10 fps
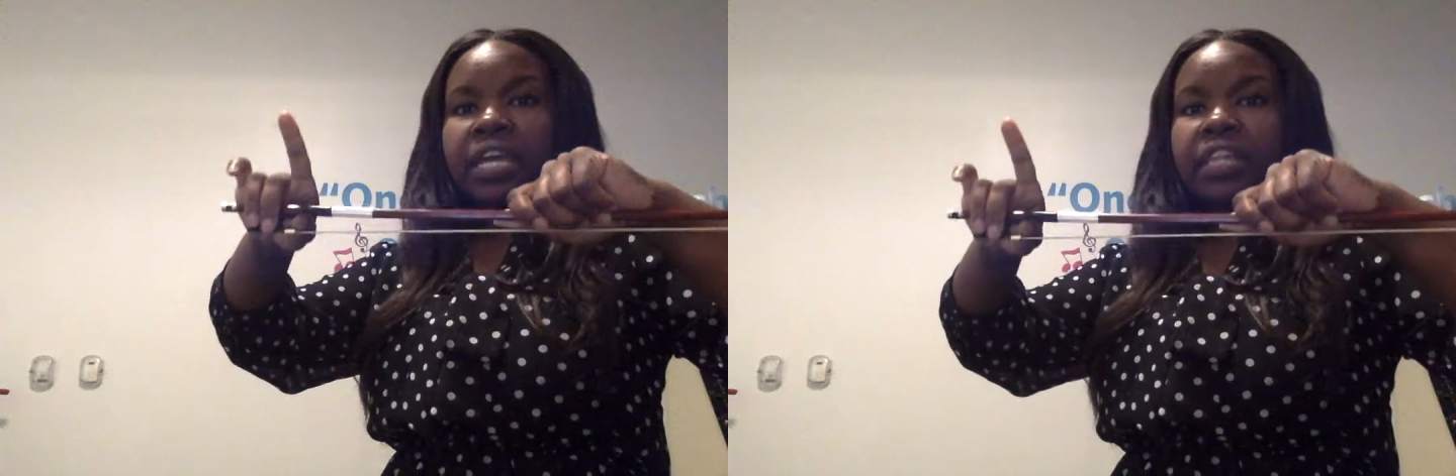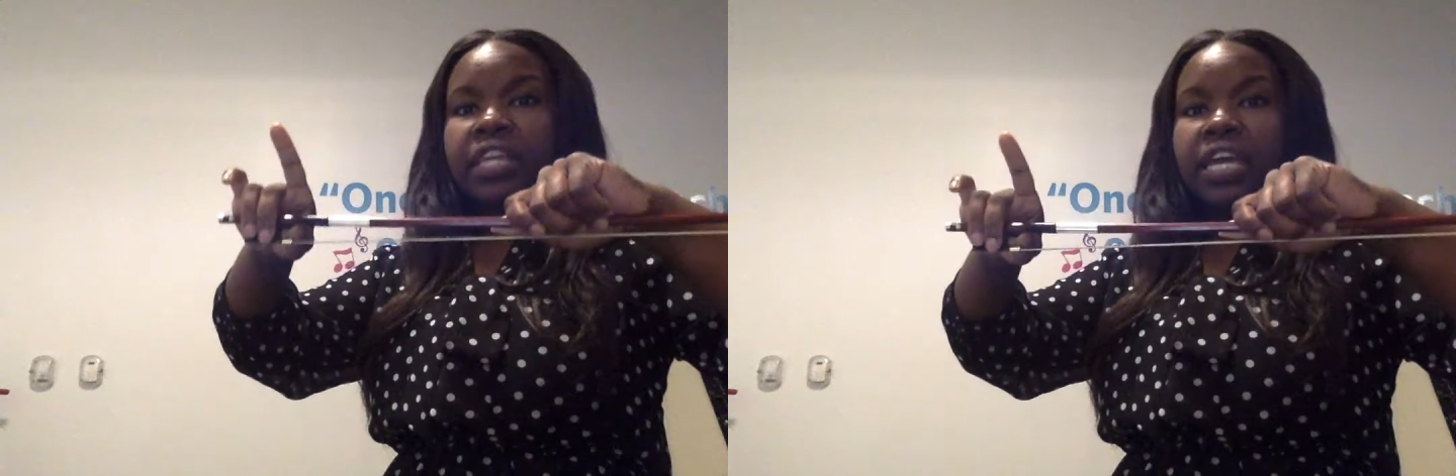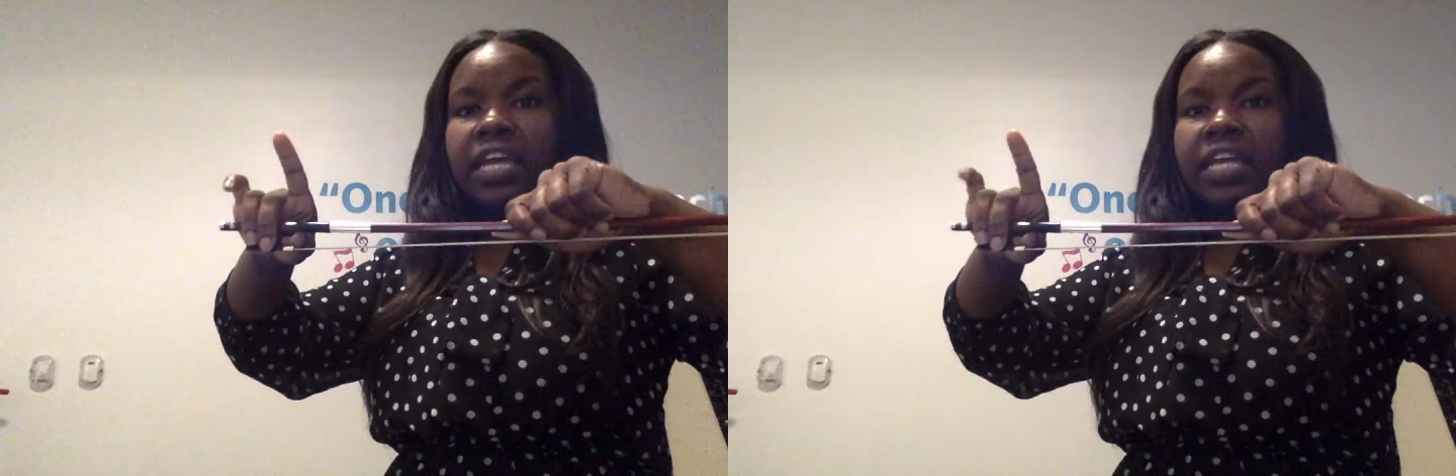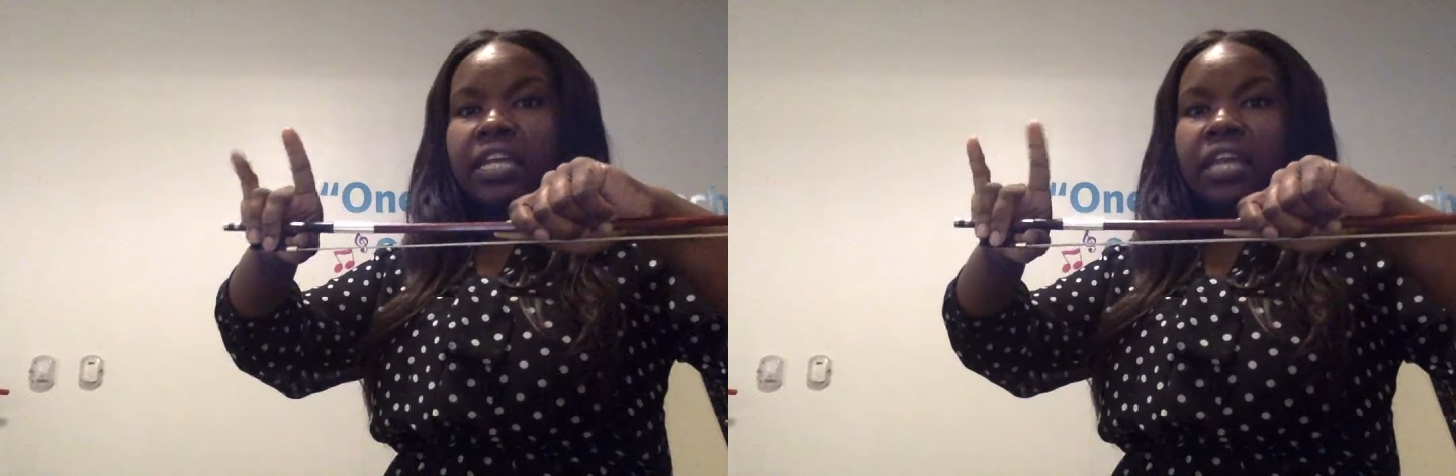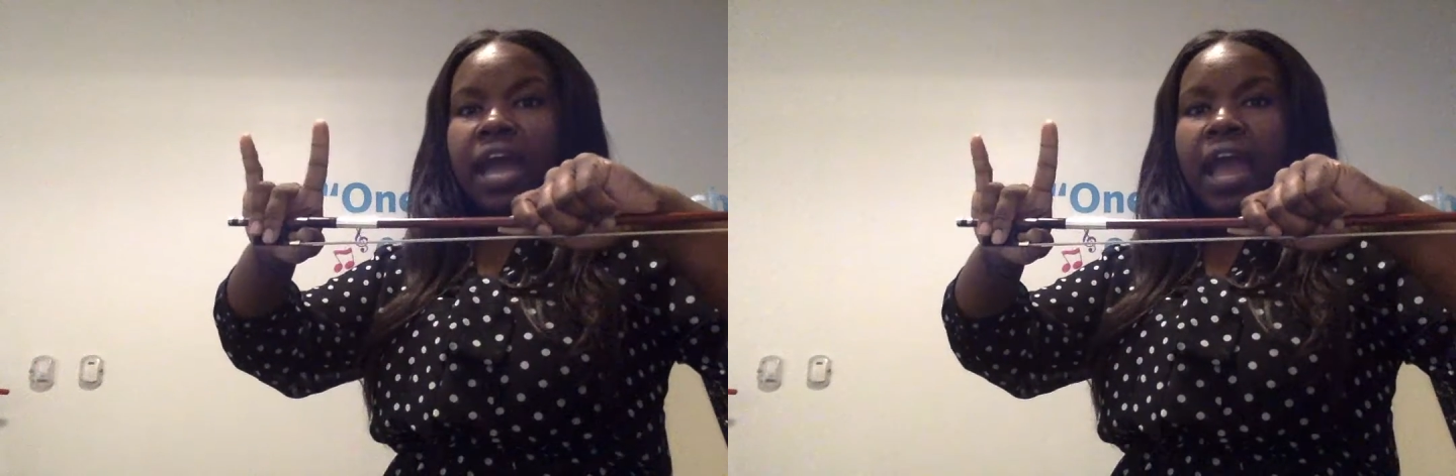
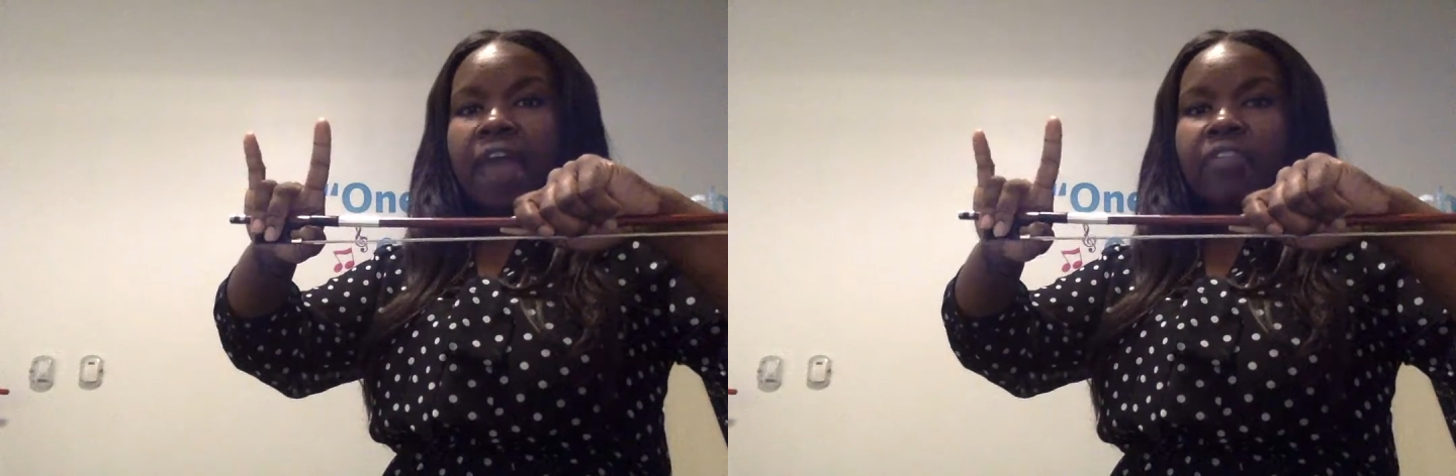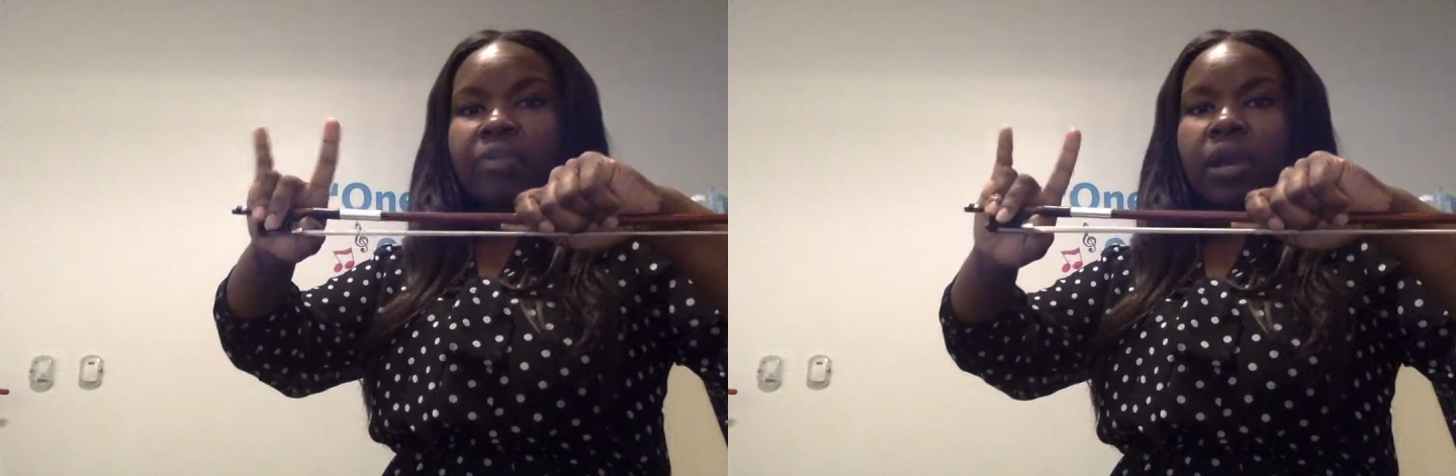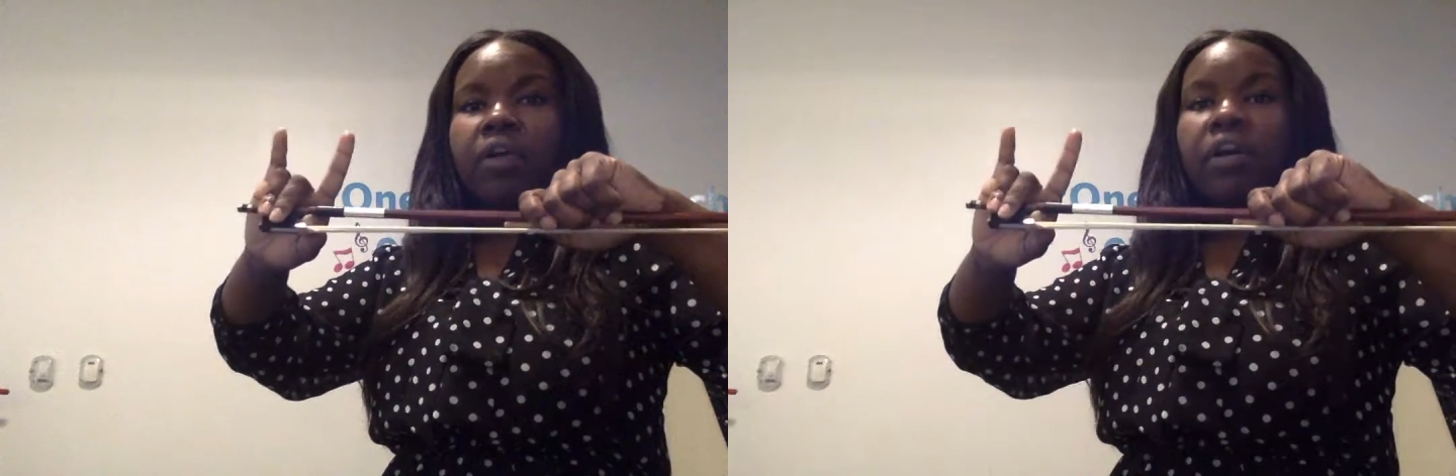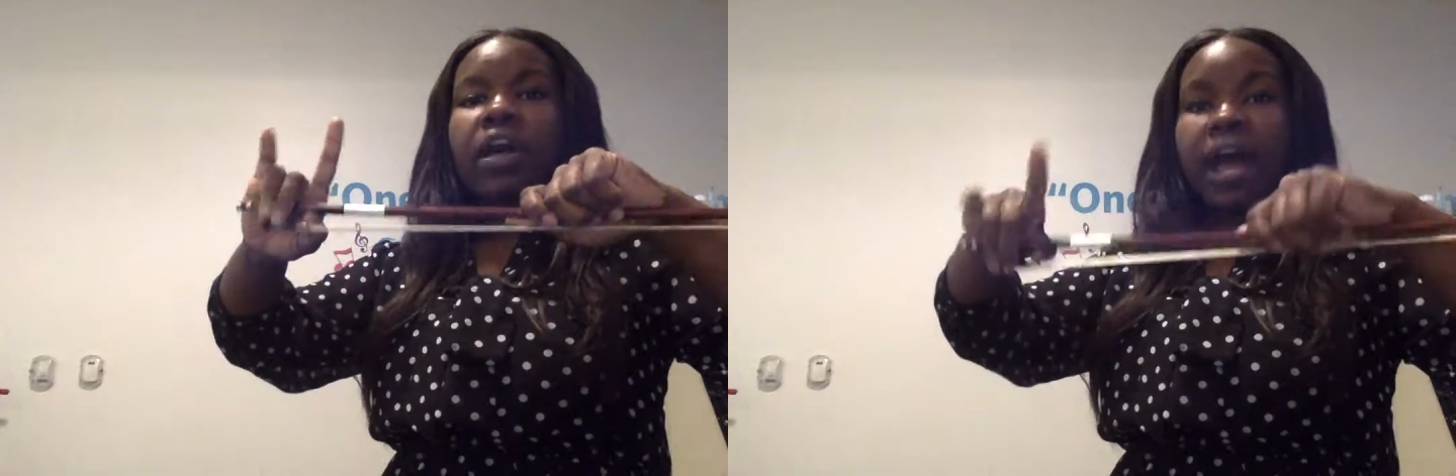Then I have them go,